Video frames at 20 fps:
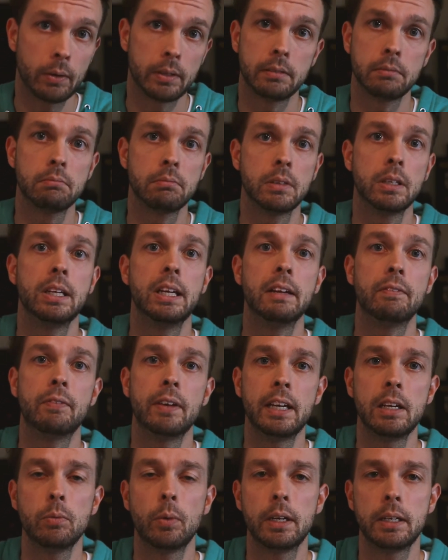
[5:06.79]
and if
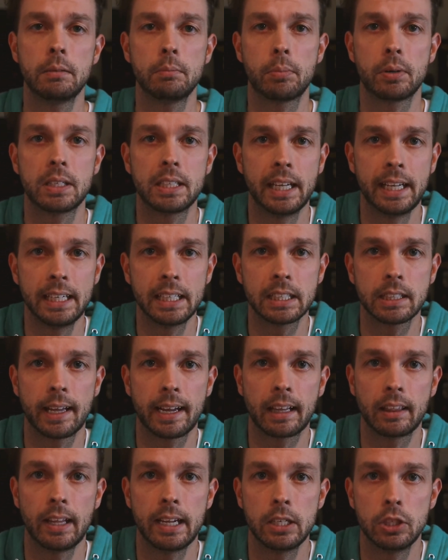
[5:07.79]
anyone pretends
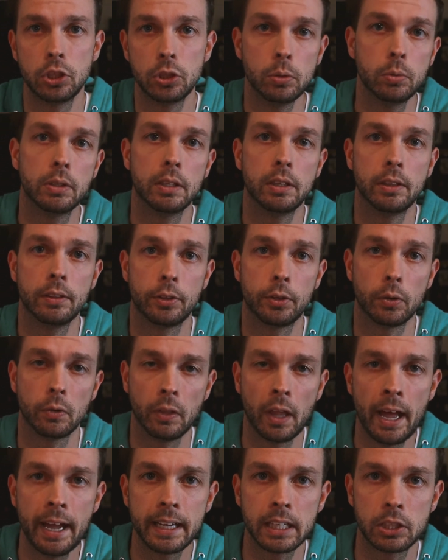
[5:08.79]
like they do, then they're
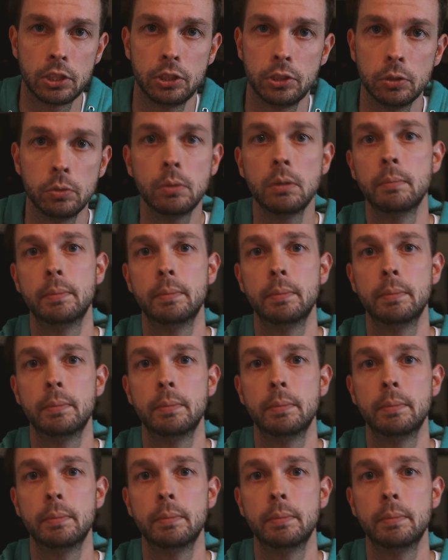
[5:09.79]
lying to you,